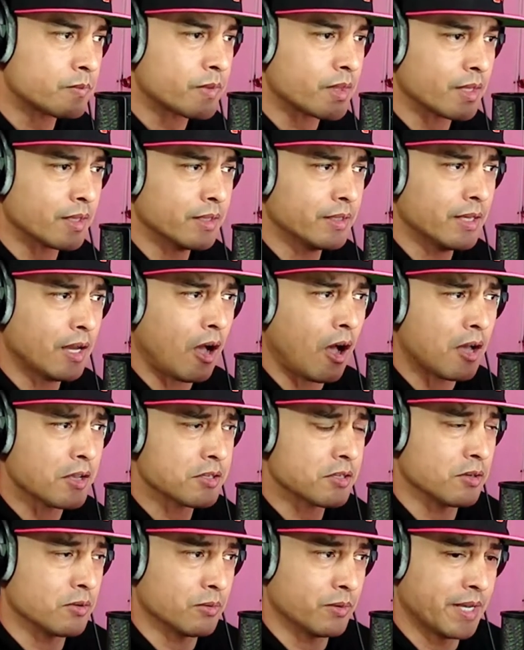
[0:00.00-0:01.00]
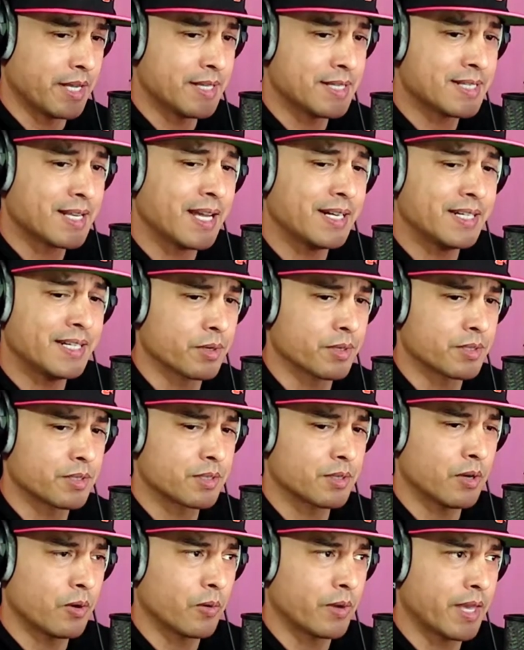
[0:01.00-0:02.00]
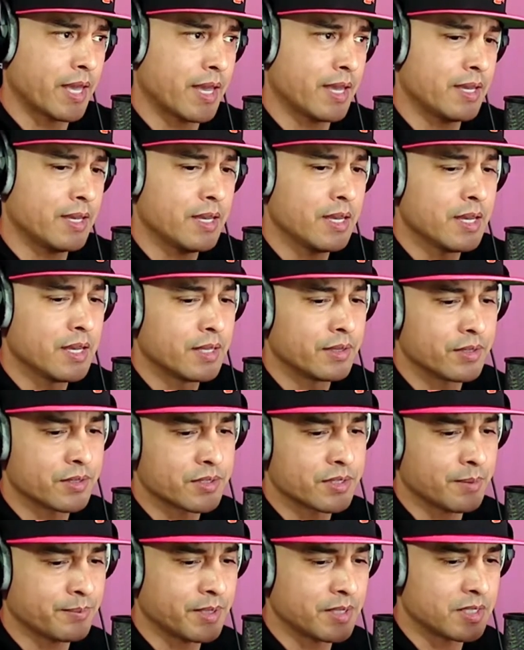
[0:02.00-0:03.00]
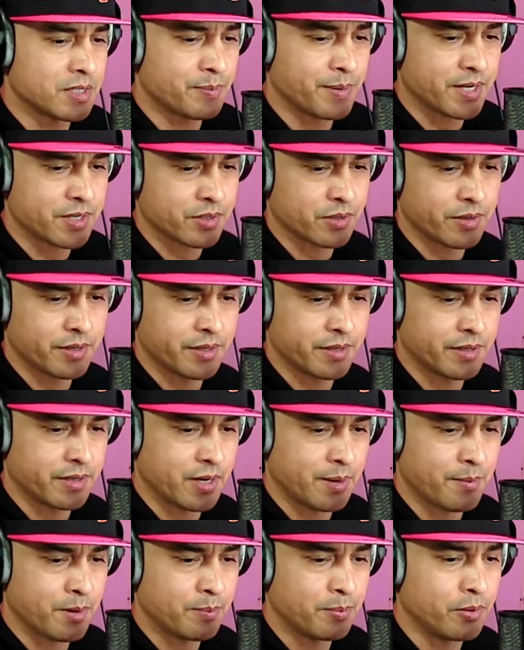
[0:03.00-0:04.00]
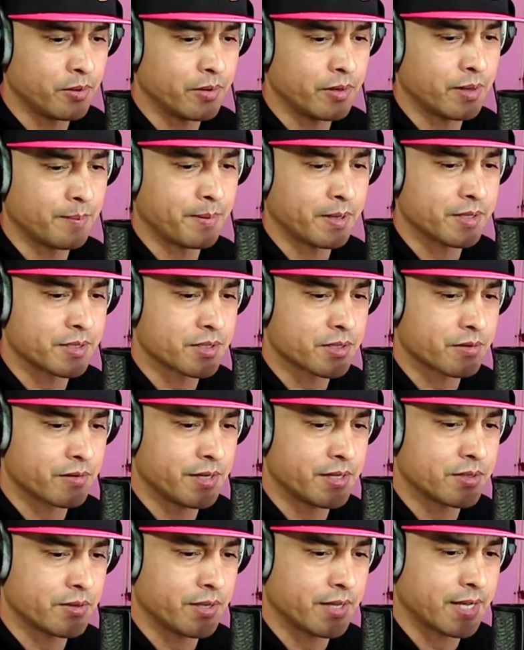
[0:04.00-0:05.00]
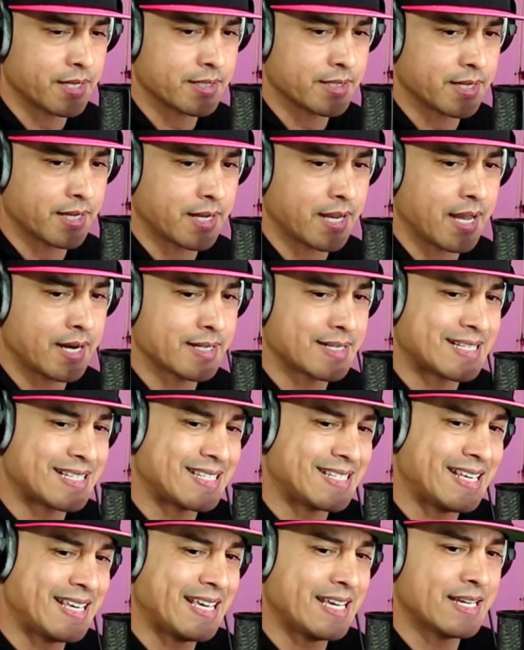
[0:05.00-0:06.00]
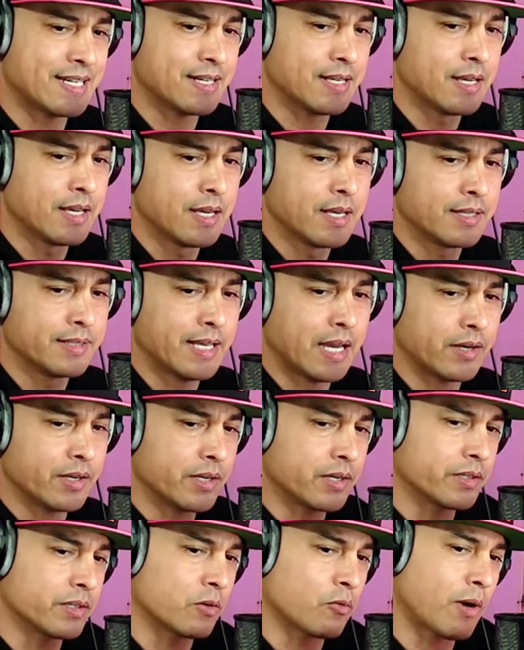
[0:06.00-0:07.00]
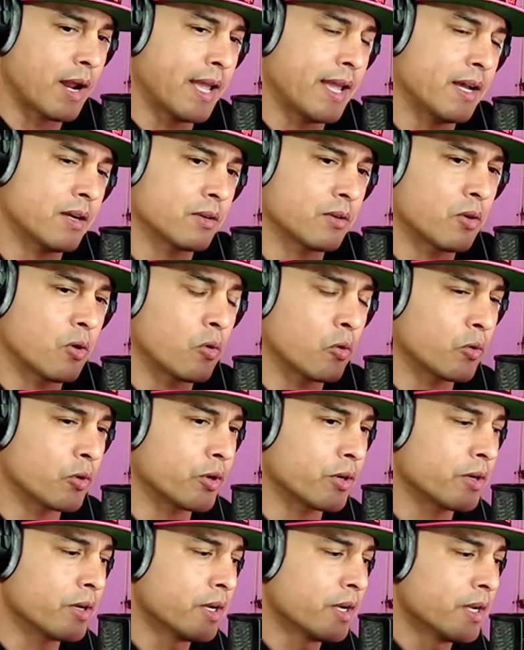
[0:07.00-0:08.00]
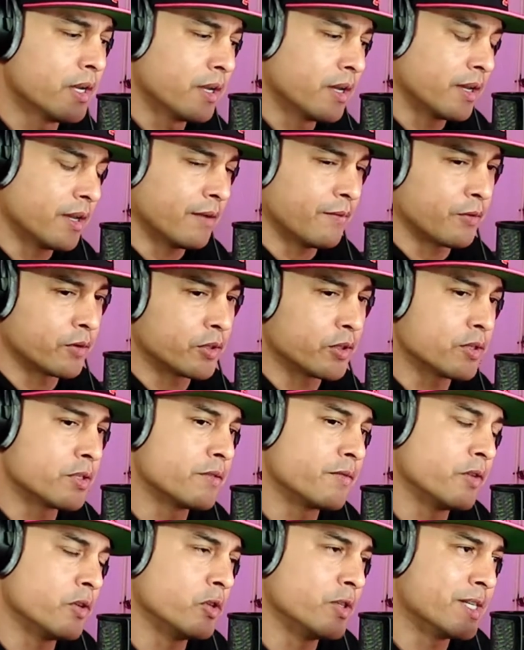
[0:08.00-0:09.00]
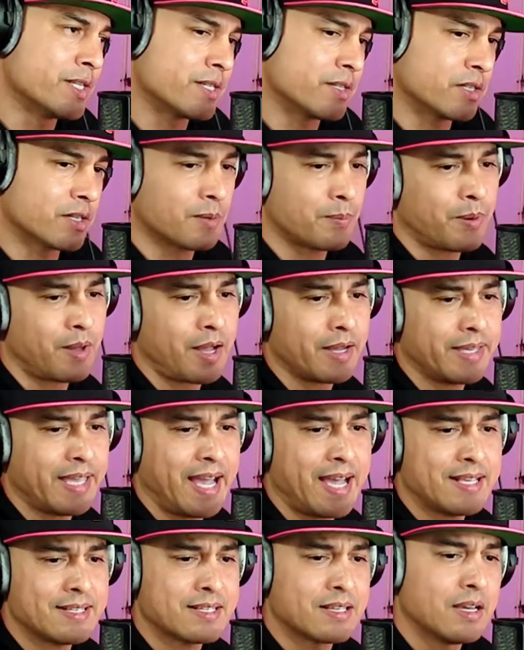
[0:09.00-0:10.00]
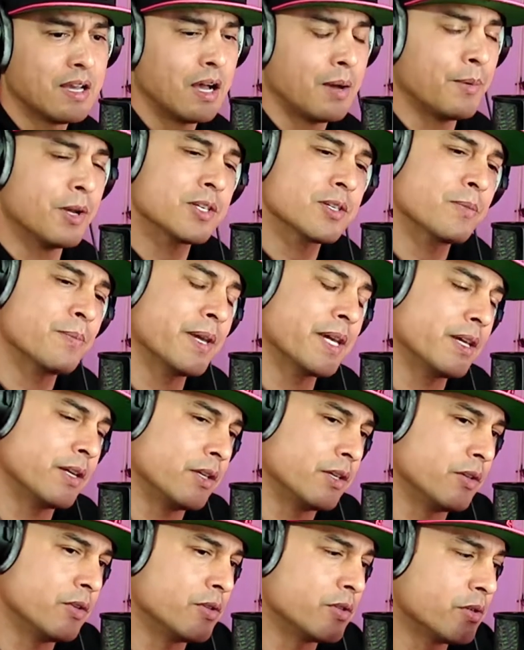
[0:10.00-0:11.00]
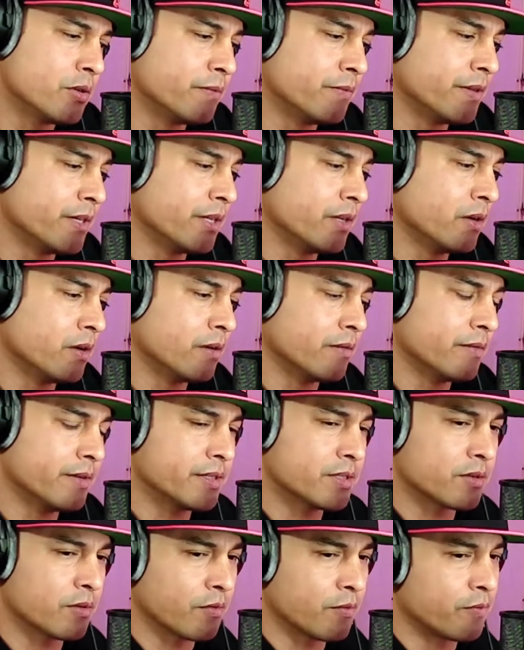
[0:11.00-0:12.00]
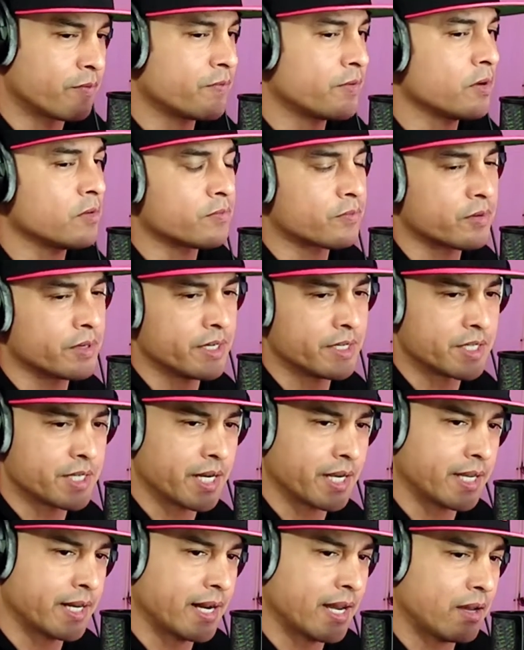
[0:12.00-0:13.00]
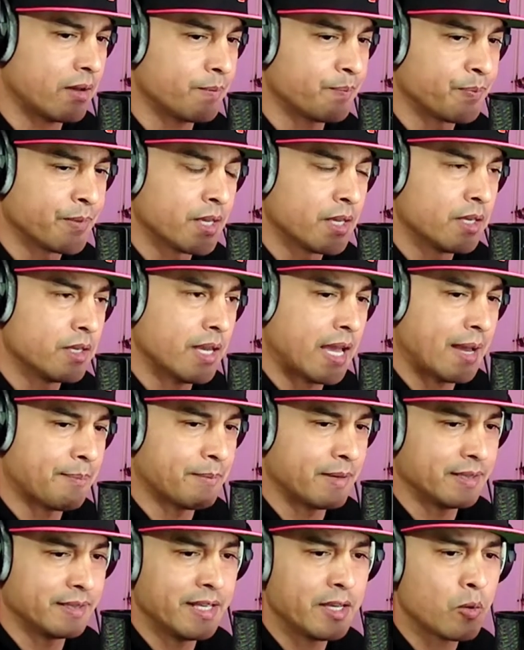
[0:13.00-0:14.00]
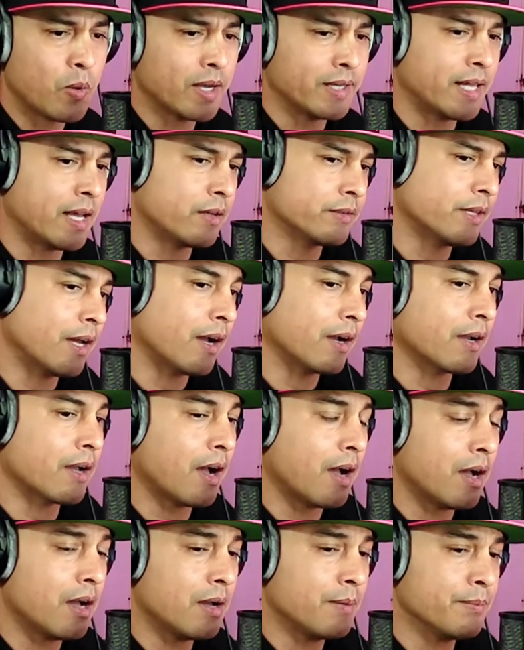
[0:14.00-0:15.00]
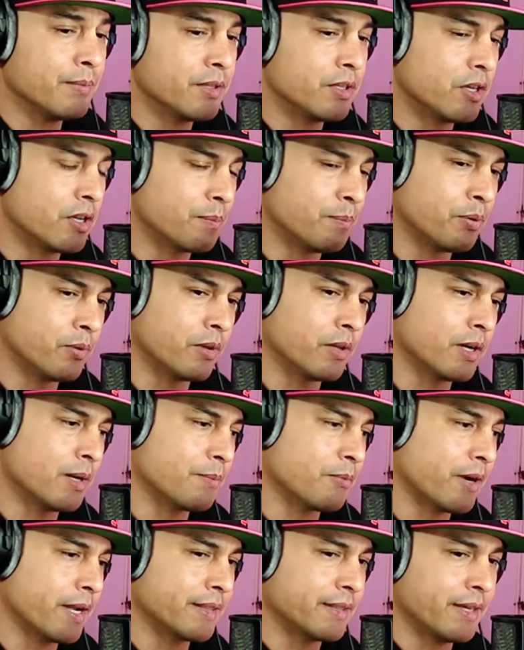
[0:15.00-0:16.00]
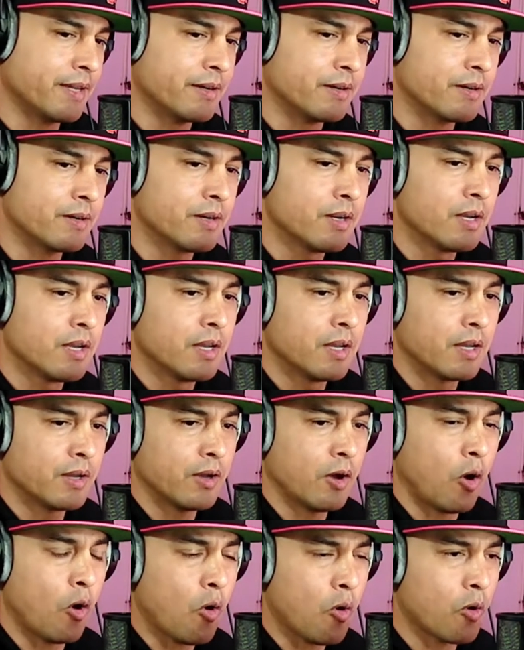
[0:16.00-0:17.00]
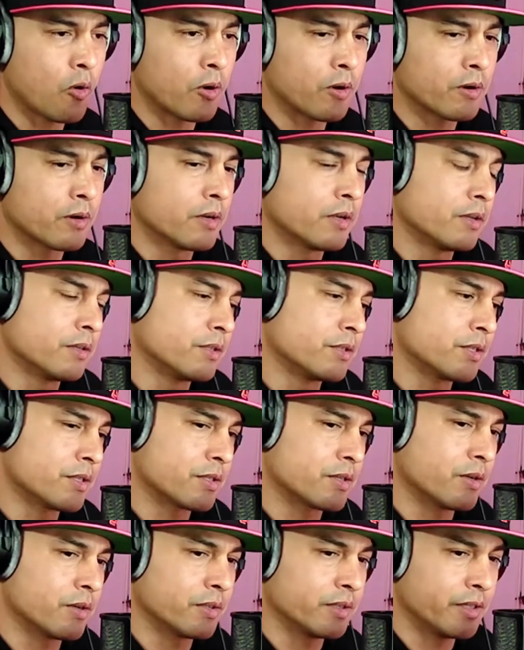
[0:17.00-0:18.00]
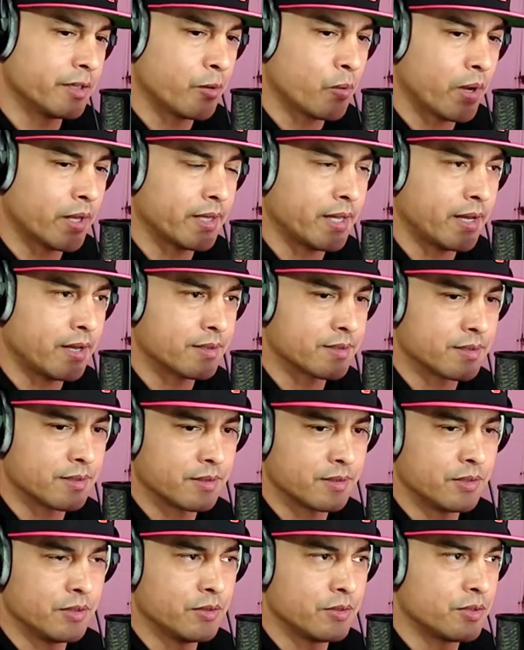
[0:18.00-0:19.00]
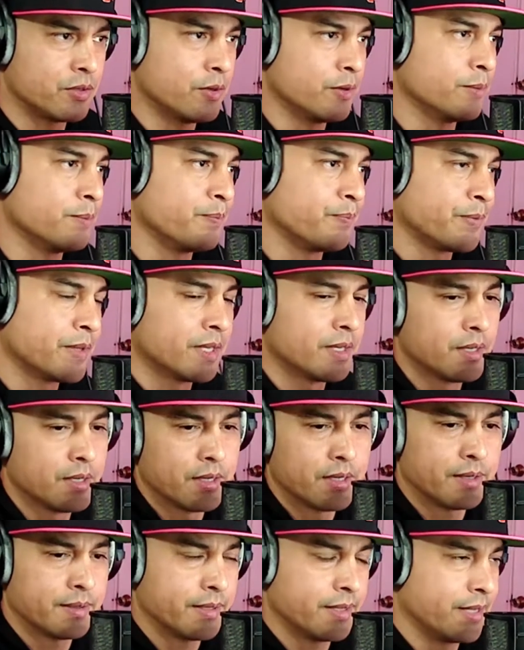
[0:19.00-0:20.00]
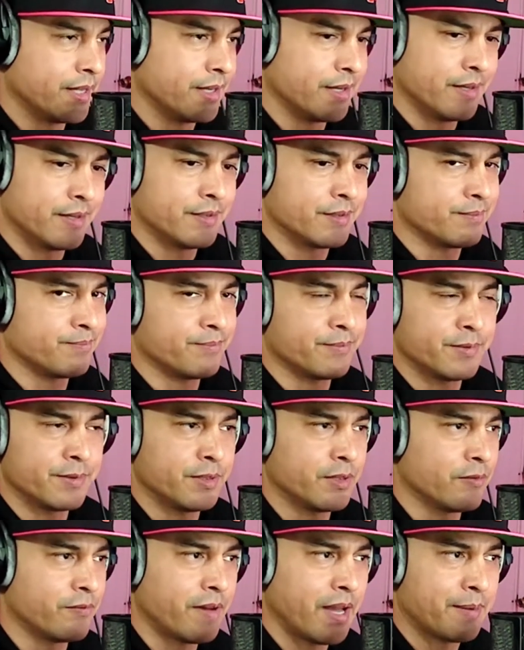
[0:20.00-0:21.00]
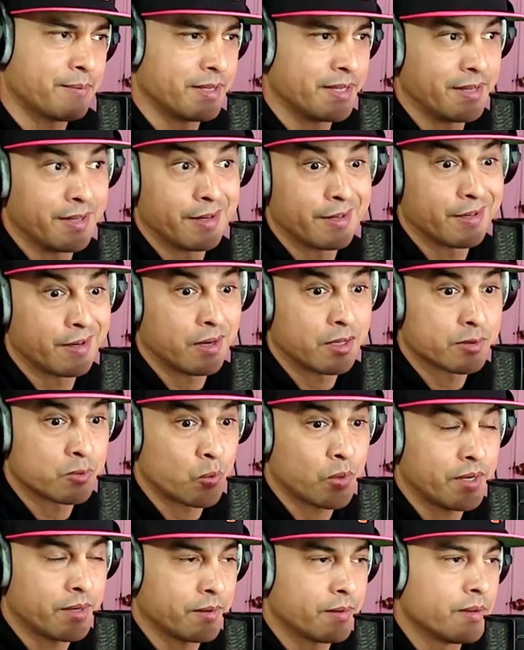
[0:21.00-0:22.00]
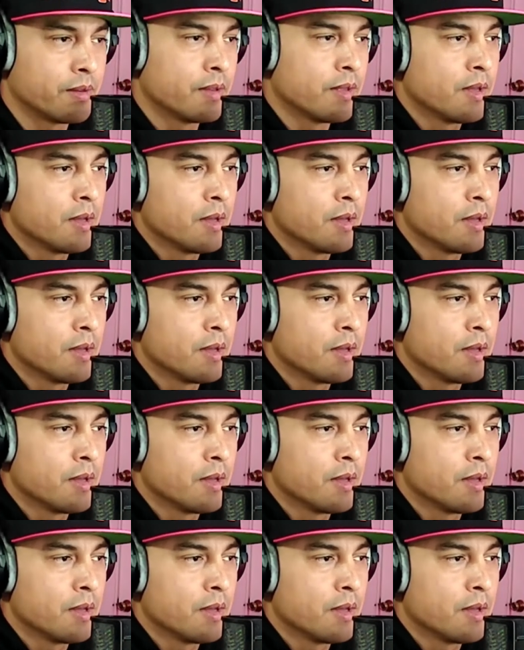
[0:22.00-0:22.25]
Also, inside these boards, okay, there's something special here. And I'm going to pull it up on the screen so you guys can kind of see it down here in the right-hand corner. For those of you listening to the podcast, I'm also making a YouTube video of it, so feel free to check it out. At LiKwaiLao.com, you can pull it up right there, or just go to LiKwaiLao's YouTube and you'll find it there as well.